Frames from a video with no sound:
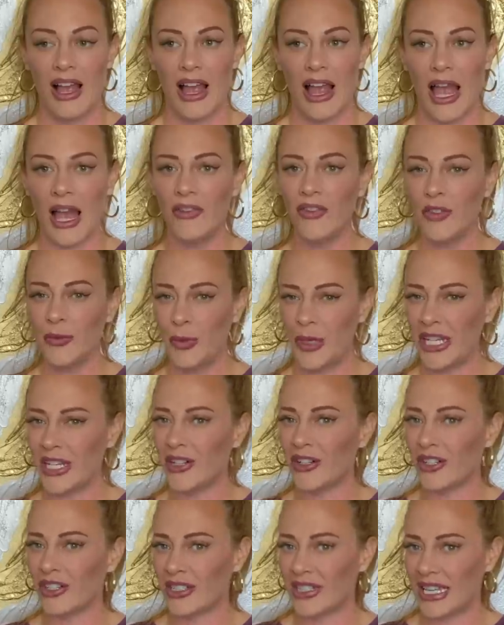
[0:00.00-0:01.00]
Evan
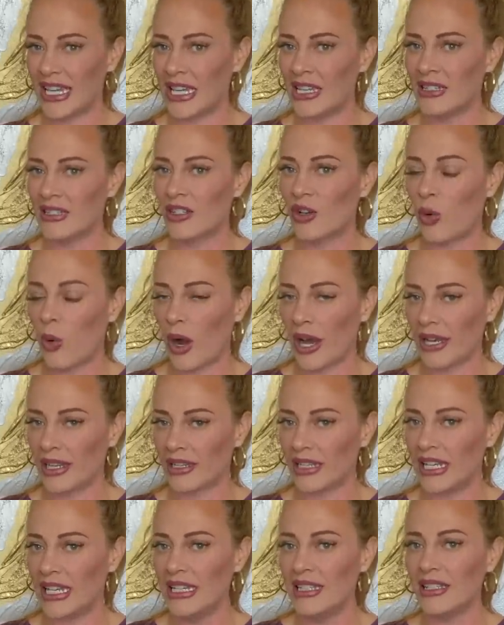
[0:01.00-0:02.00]
Peters is quite a,
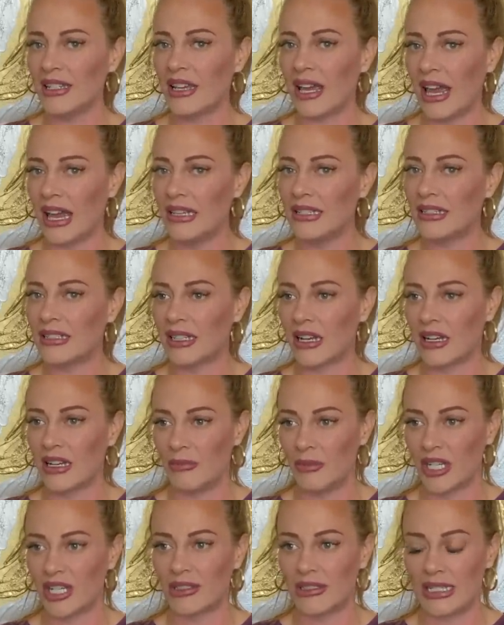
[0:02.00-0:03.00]
he's a case study
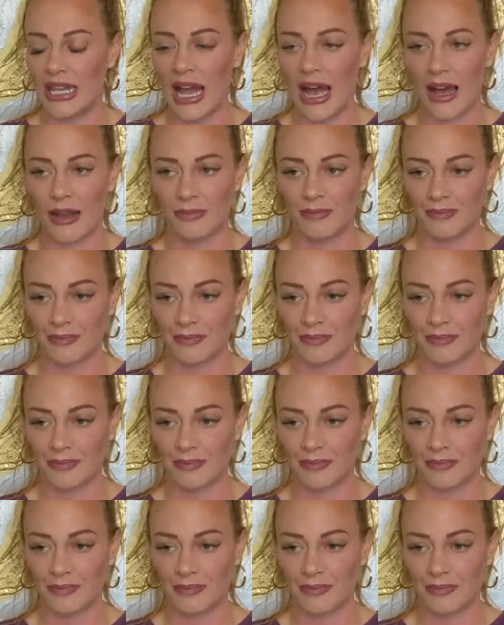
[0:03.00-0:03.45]
because yeah,